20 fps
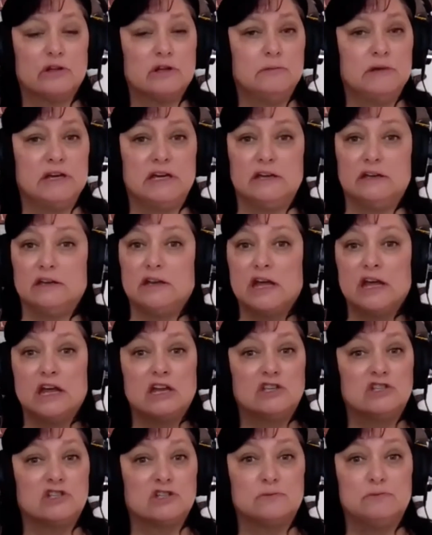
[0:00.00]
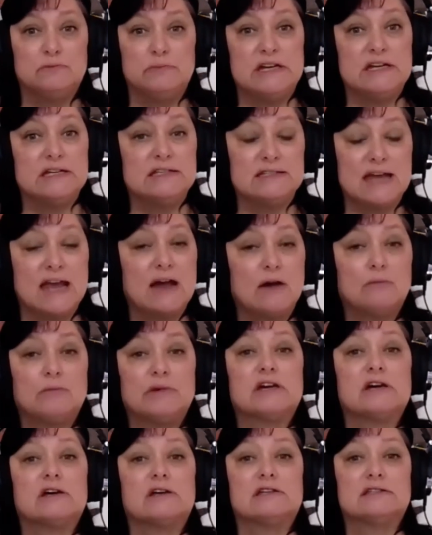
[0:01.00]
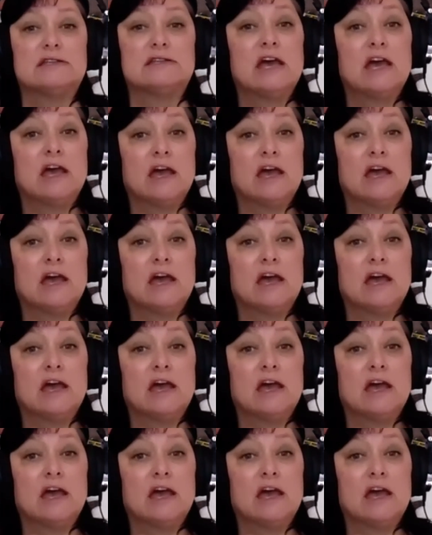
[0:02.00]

being just beat down, because